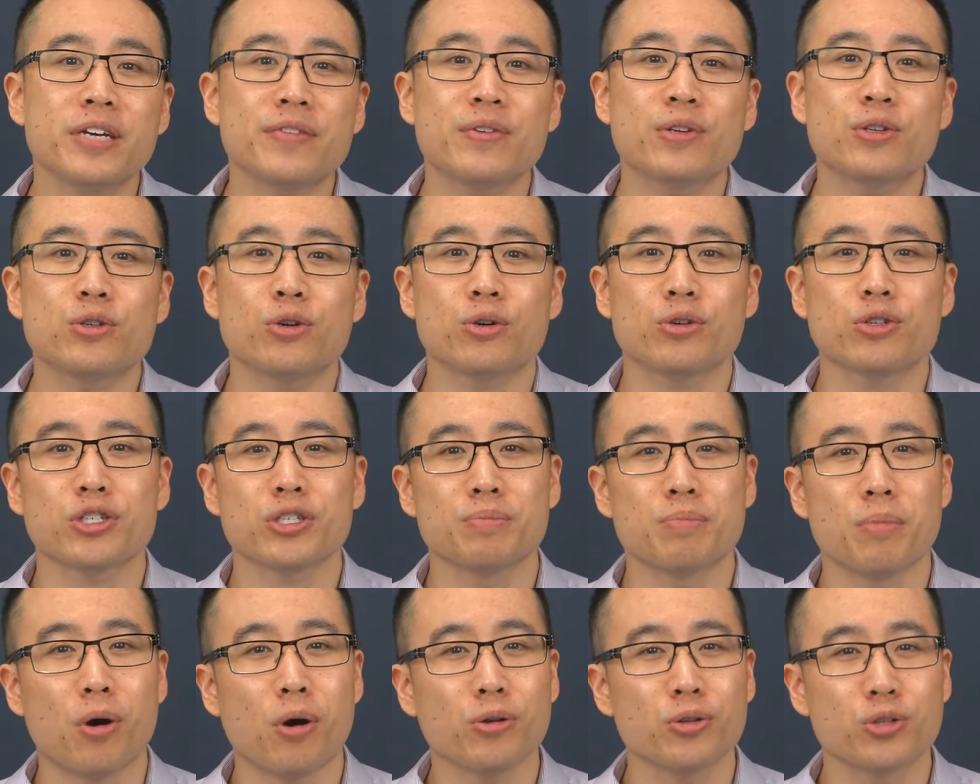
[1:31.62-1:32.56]
even took
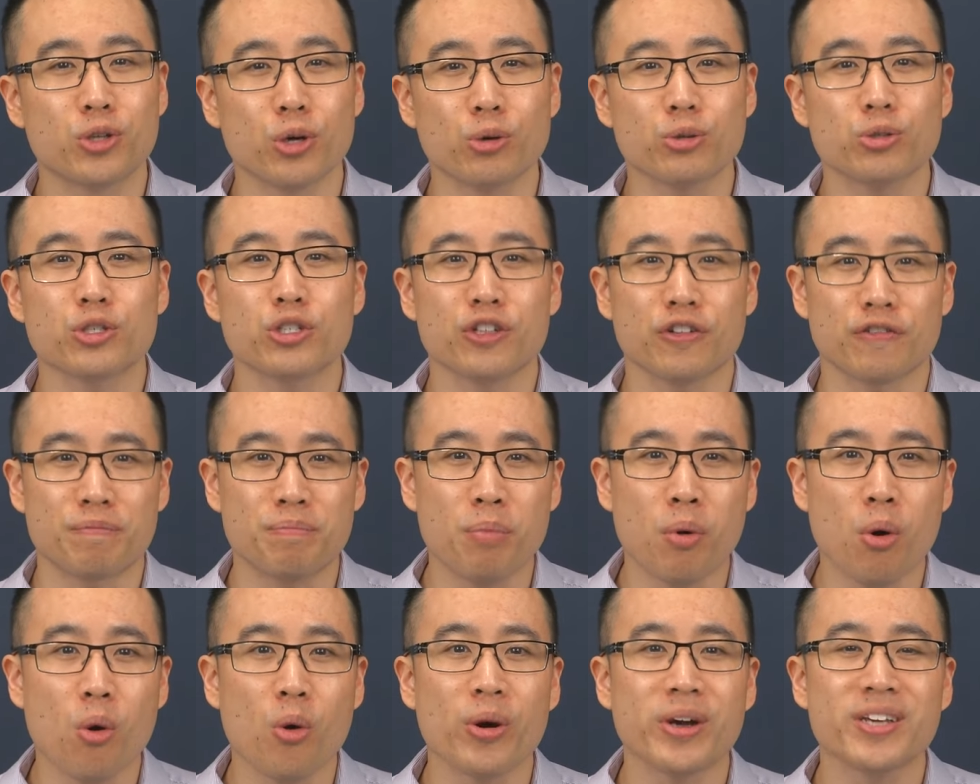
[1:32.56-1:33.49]
small doses of
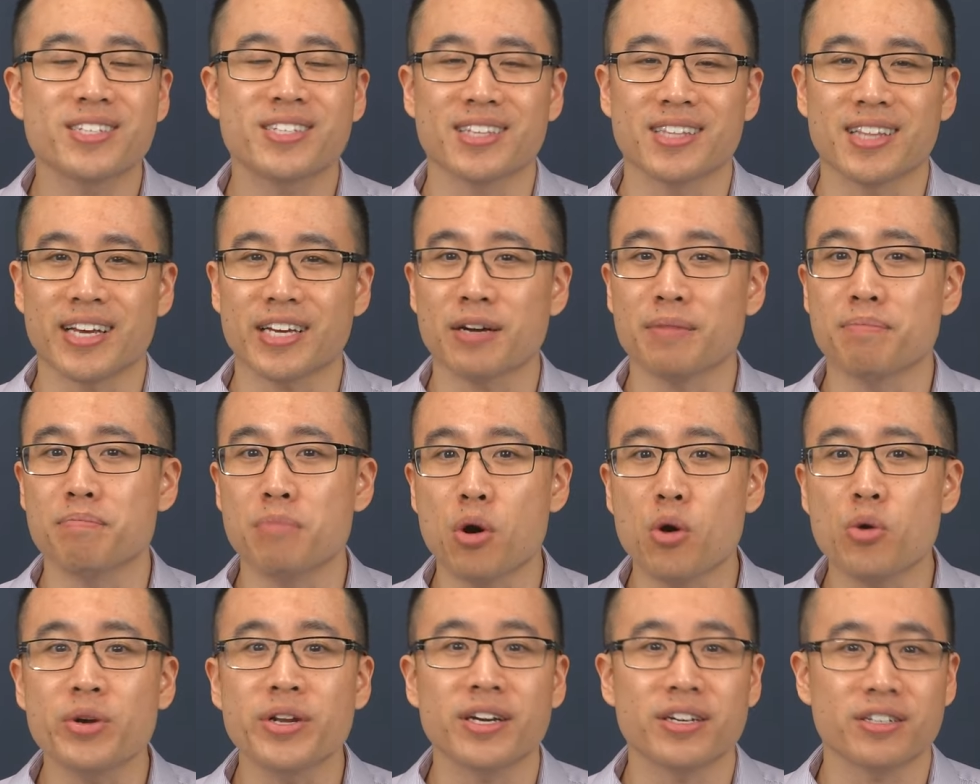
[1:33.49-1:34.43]
poison like
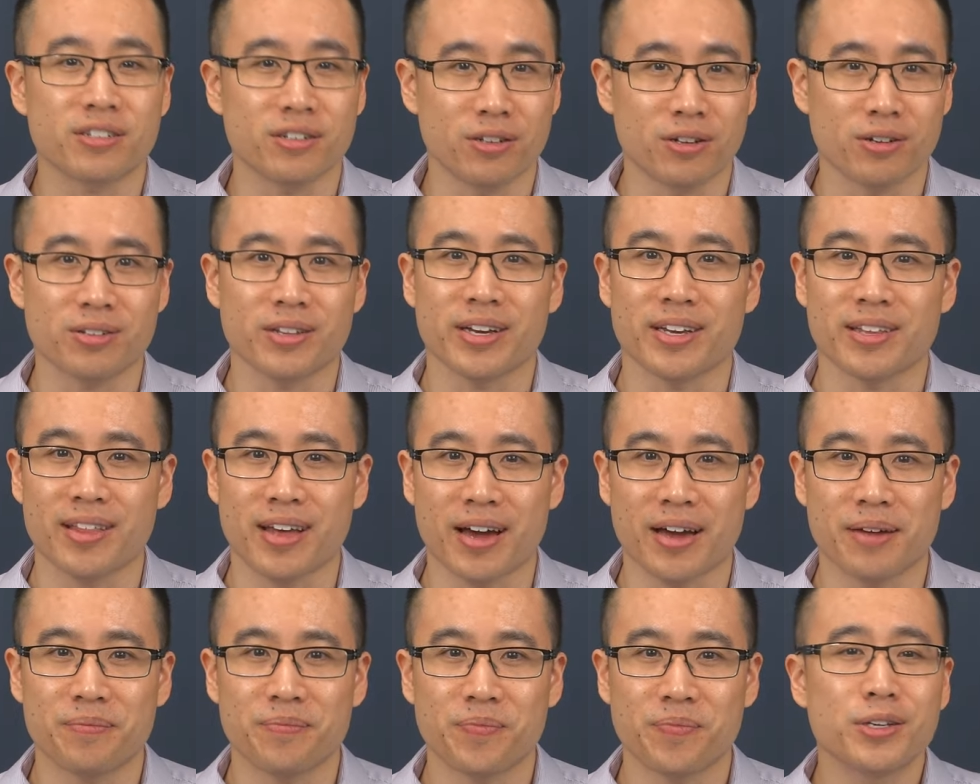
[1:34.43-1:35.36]
ammonia to look like
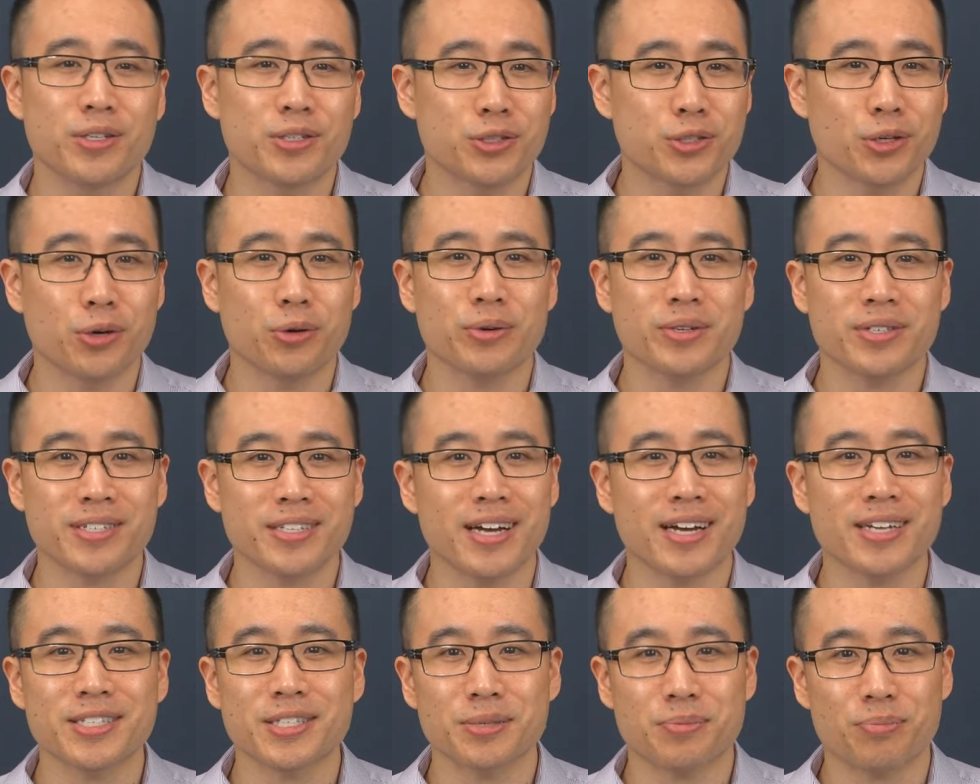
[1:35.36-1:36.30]
that. So it's
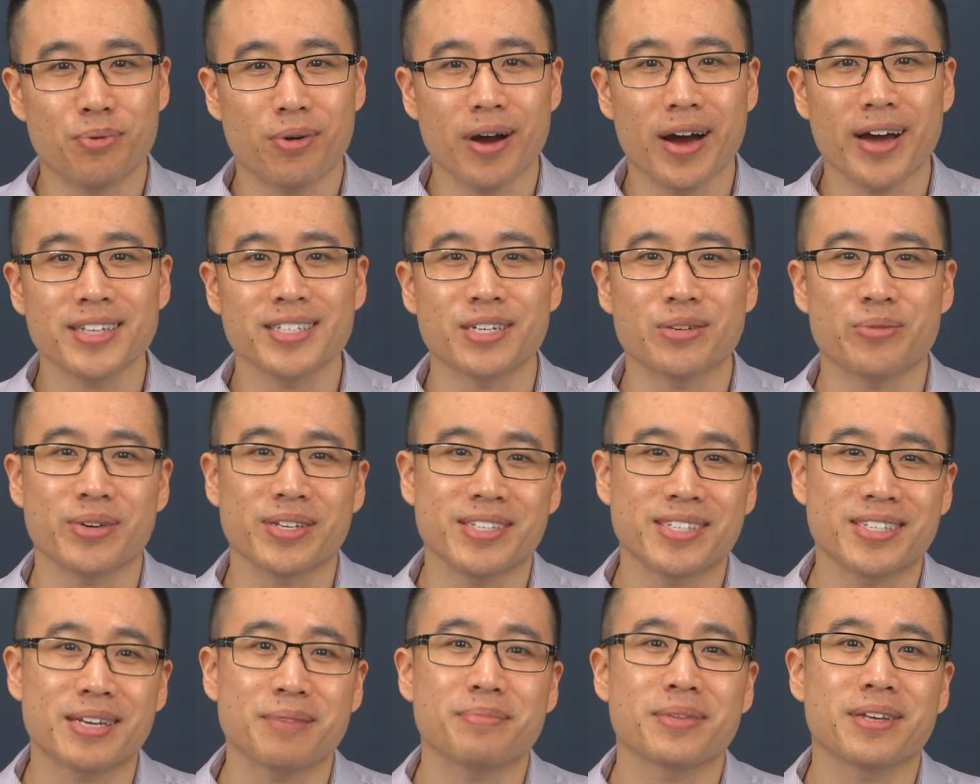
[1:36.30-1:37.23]
not surprising when
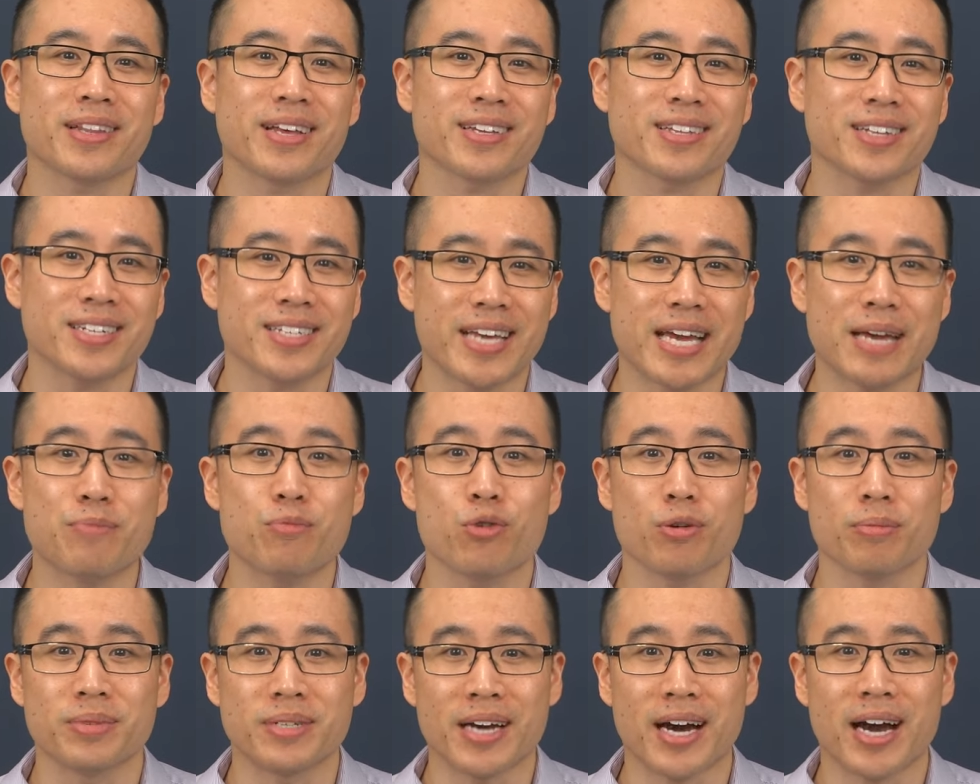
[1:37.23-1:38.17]
something like the
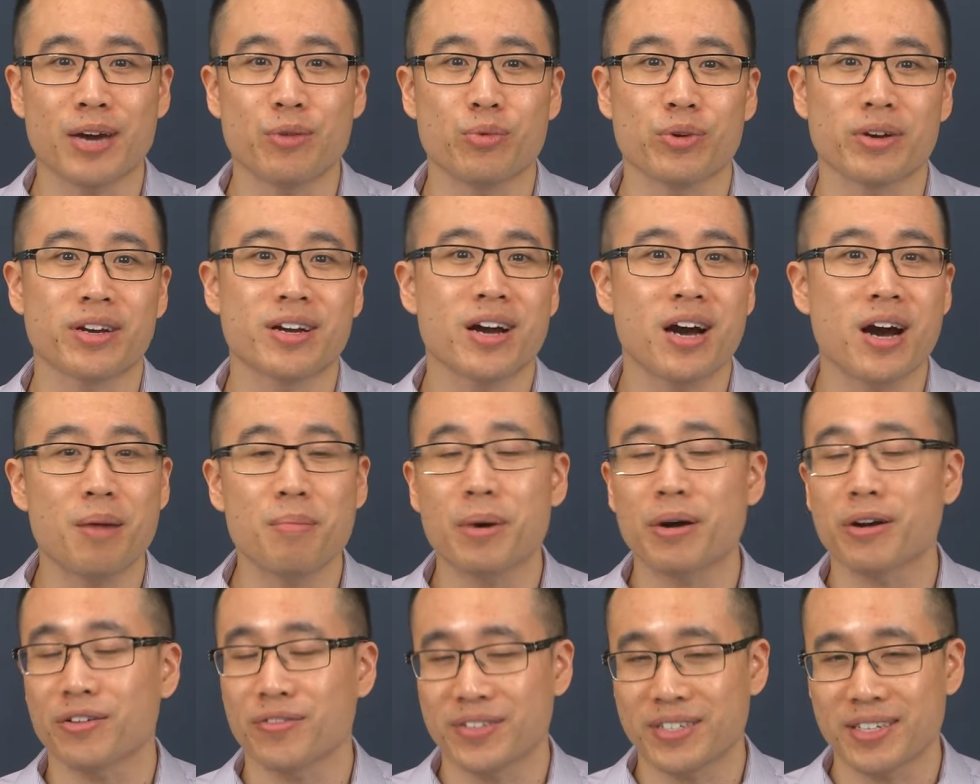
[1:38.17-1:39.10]
tapeworm diet would come
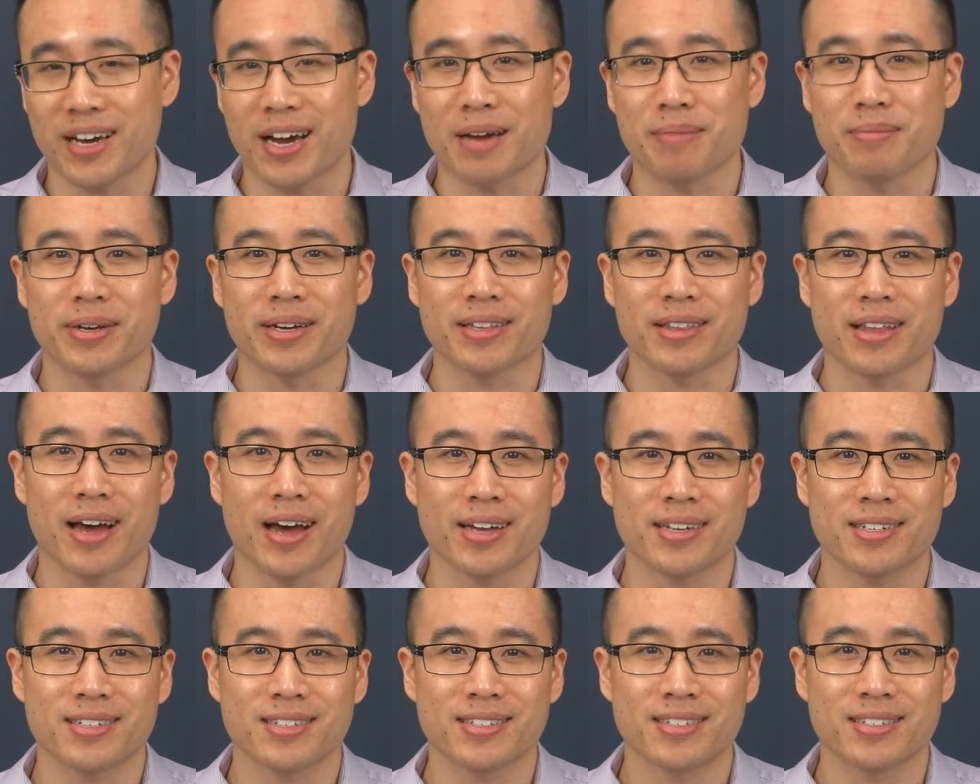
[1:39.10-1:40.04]
out of a time like
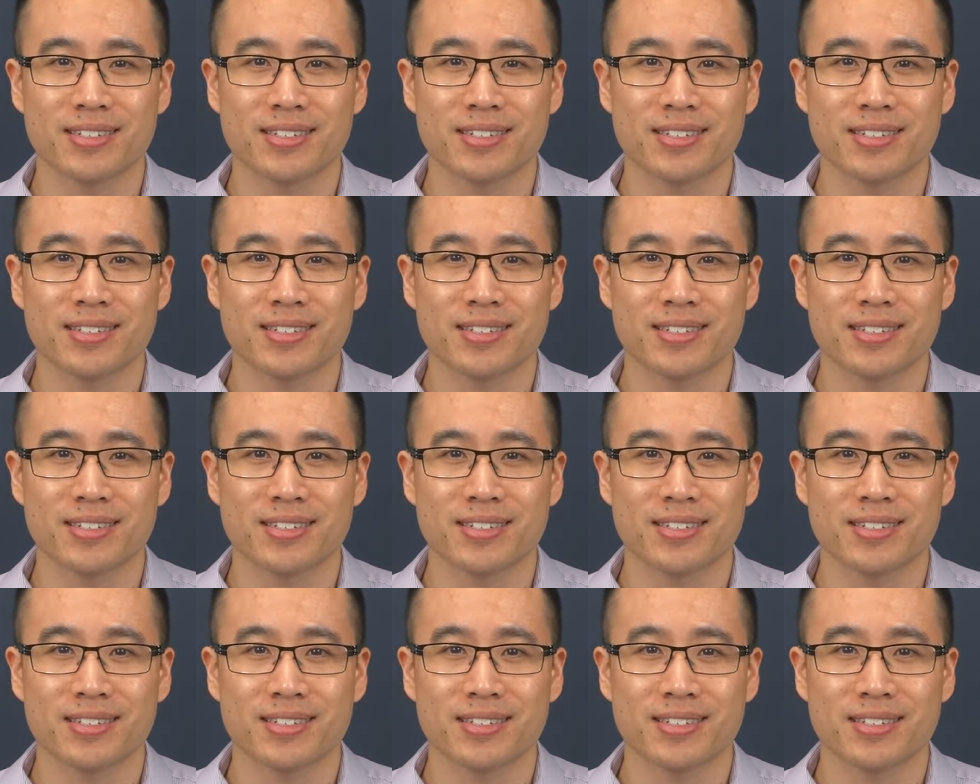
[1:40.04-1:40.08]
that.